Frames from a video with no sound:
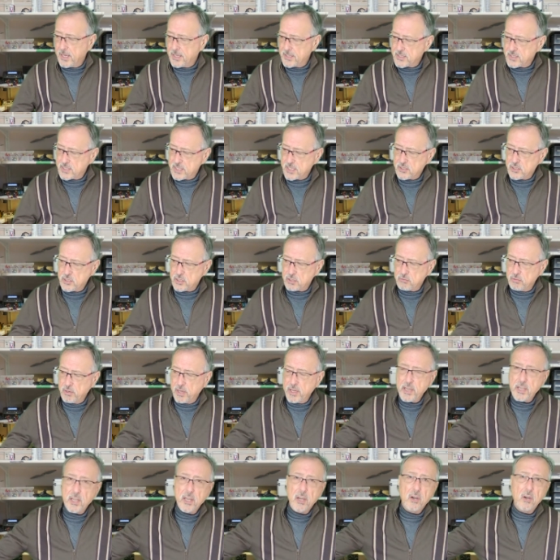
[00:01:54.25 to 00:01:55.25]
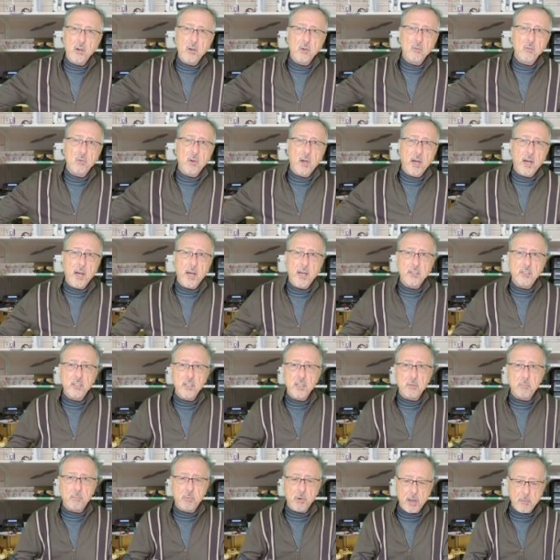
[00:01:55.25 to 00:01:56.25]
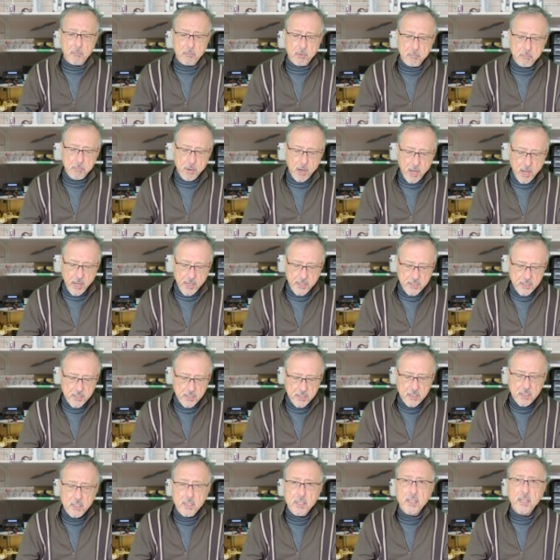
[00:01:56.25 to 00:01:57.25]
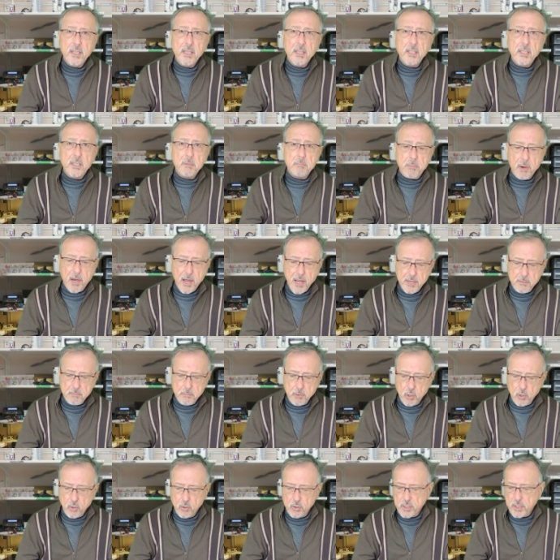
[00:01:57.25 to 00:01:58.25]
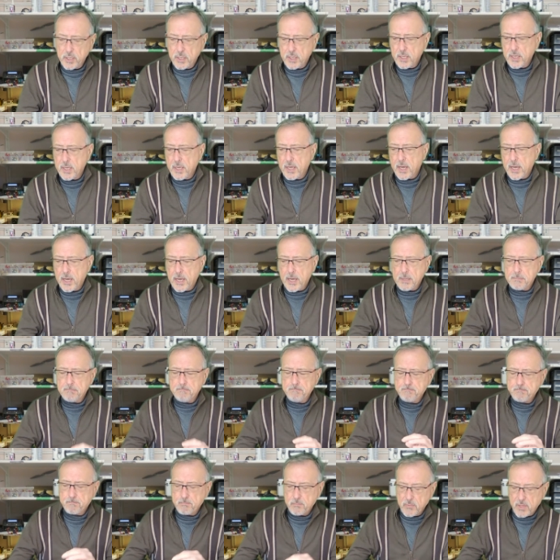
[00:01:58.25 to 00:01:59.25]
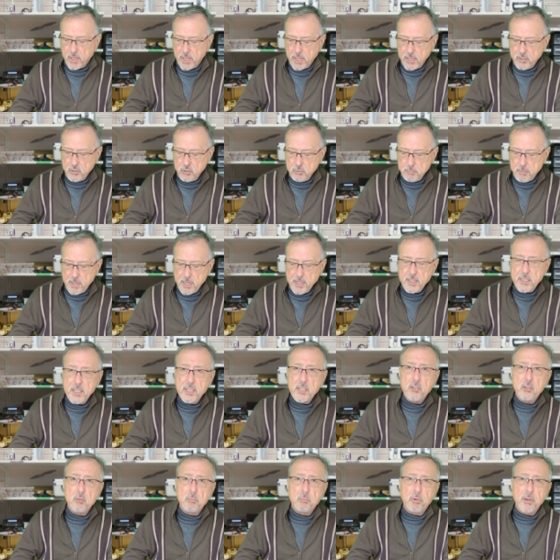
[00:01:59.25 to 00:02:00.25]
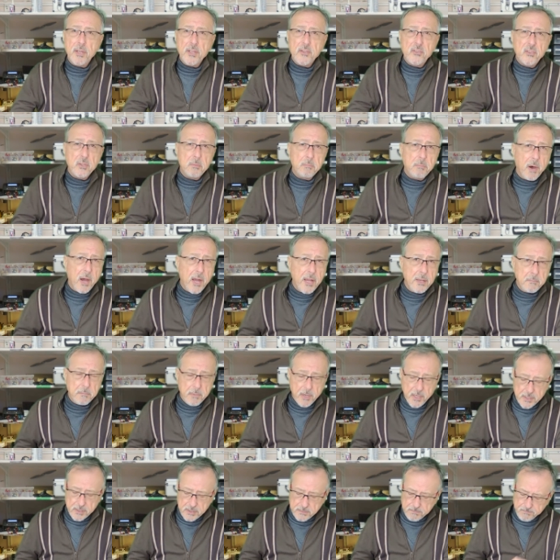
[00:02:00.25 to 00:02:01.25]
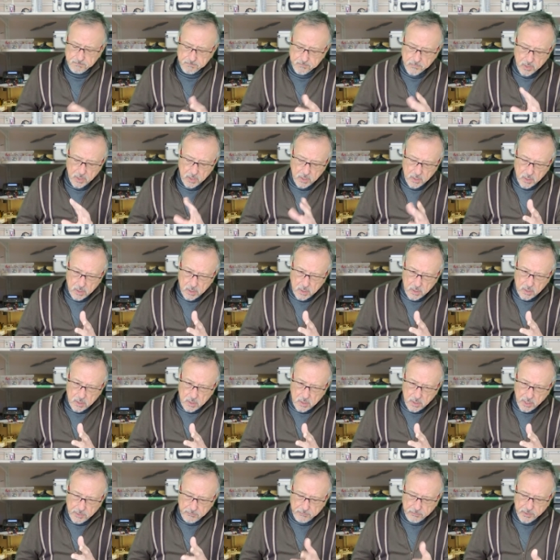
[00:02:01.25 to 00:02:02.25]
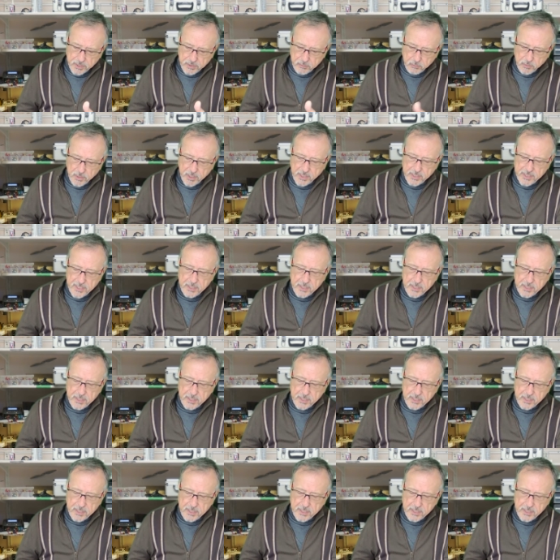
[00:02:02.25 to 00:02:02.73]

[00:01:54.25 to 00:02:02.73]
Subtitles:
Set your radio to the proper bind, into bind mode, and you may need to press the bind button. I forget what I